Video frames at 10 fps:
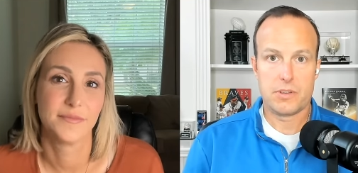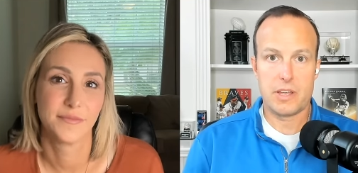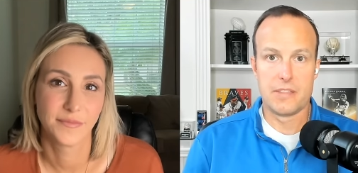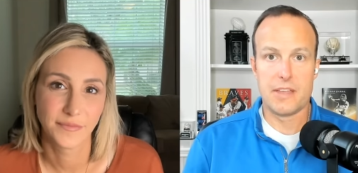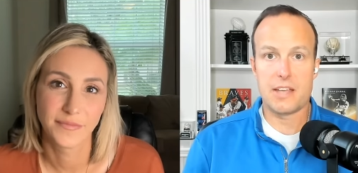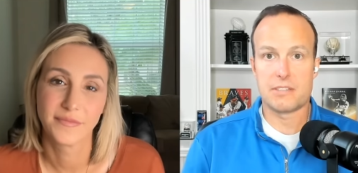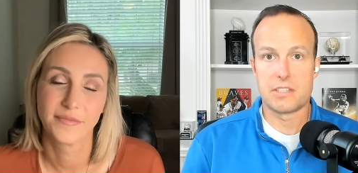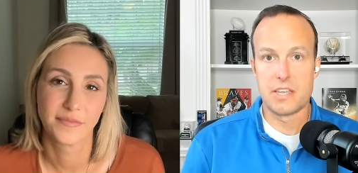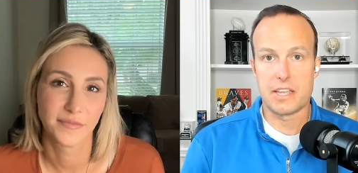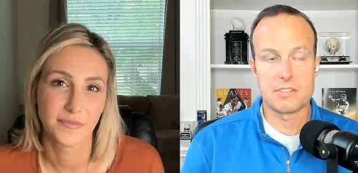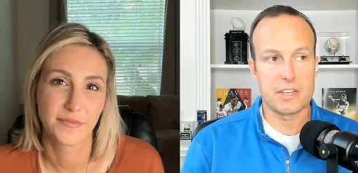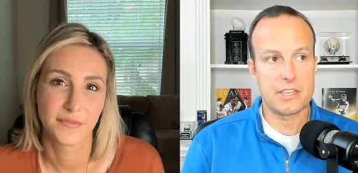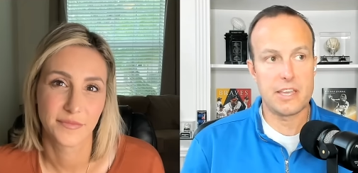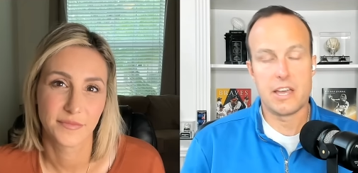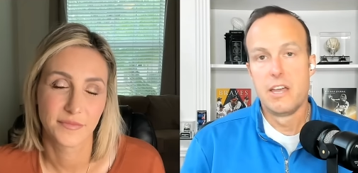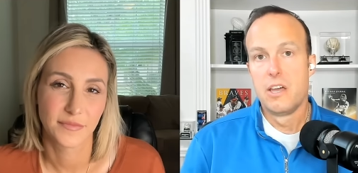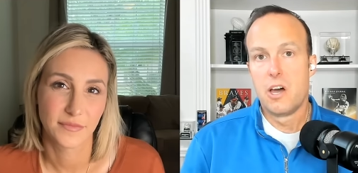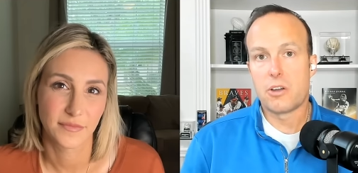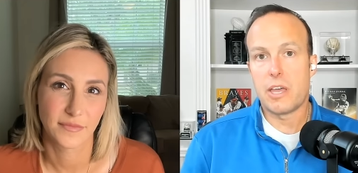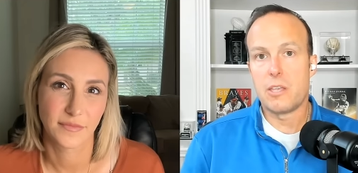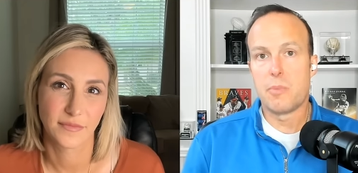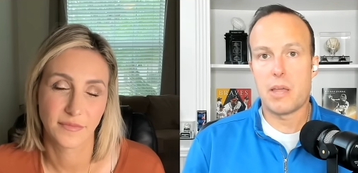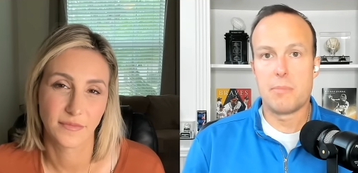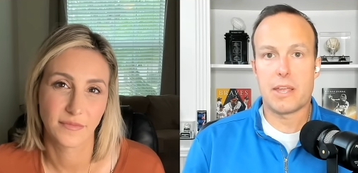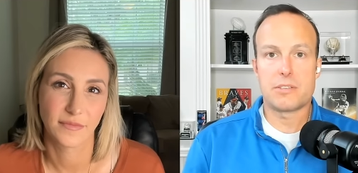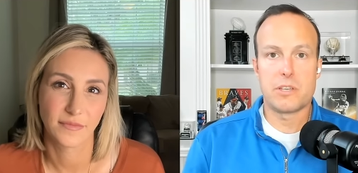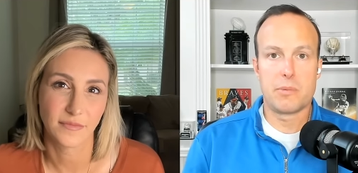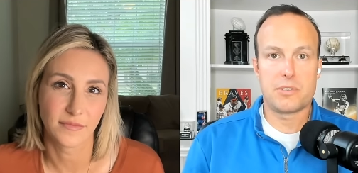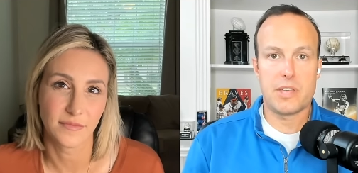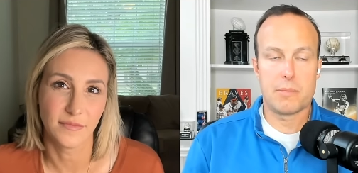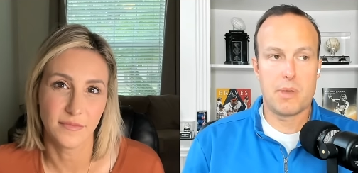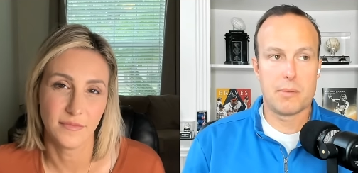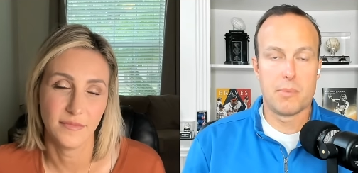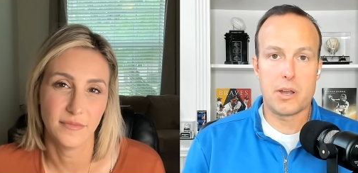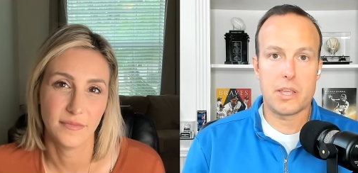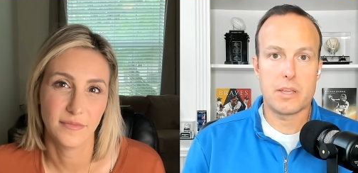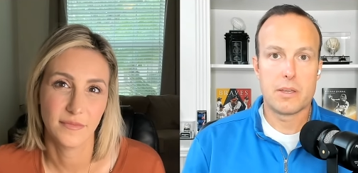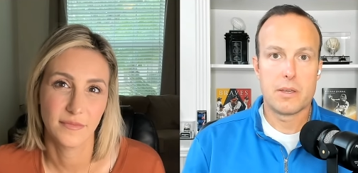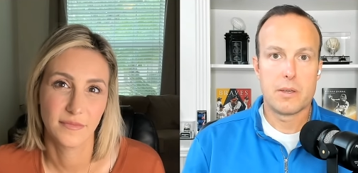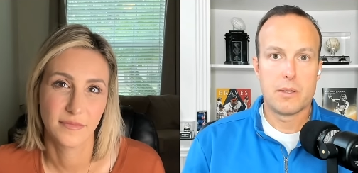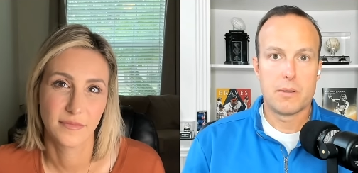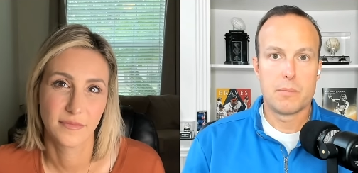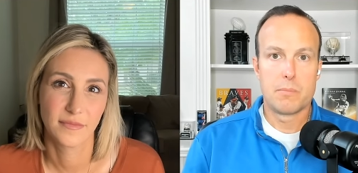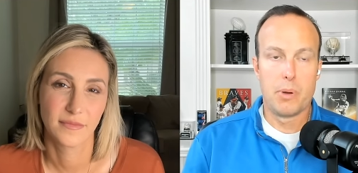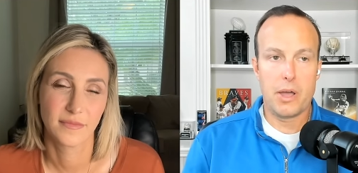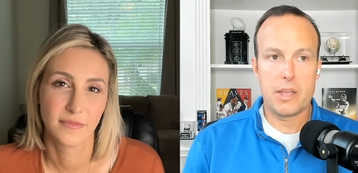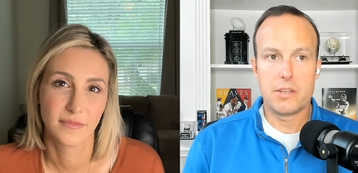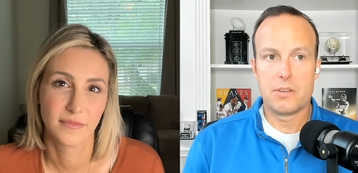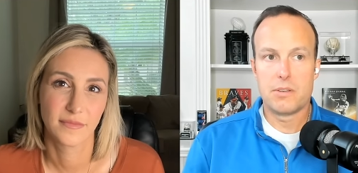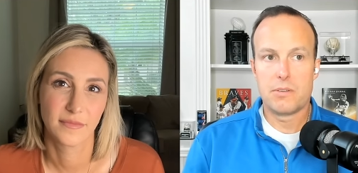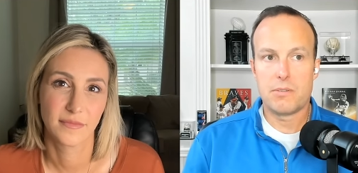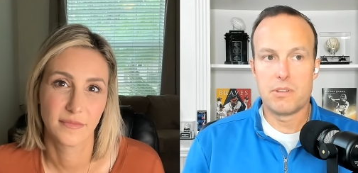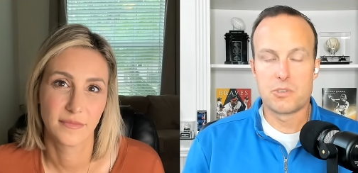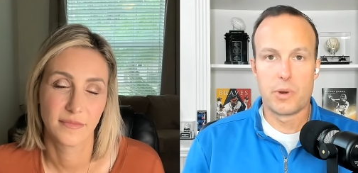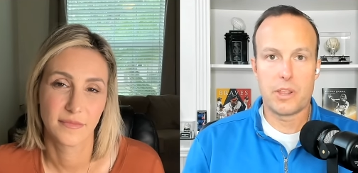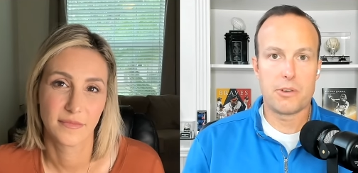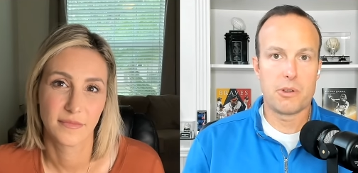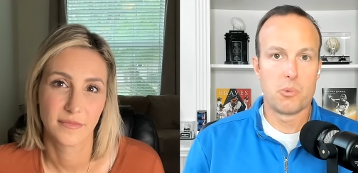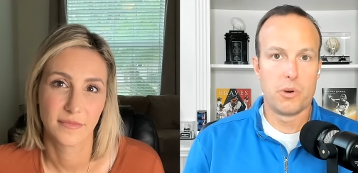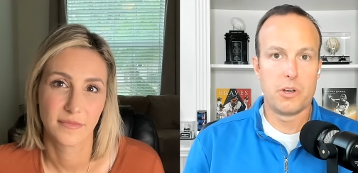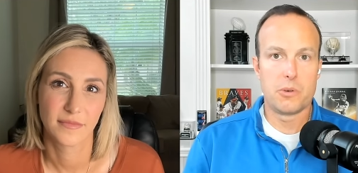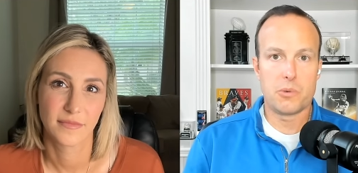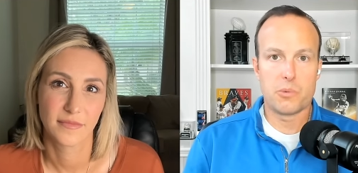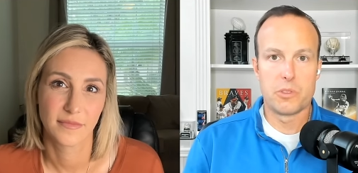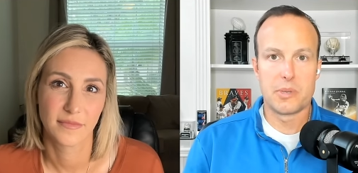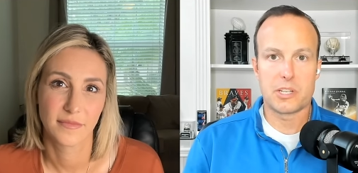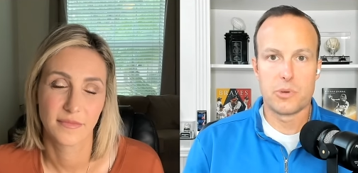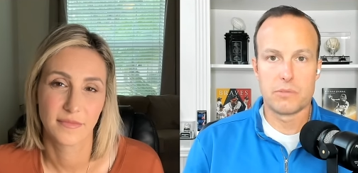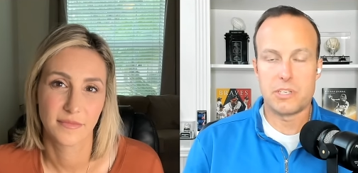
Speaker 1: And that's the thing is like, yeah, okay, you might make the same amount of money, but in 2031, when the Big 12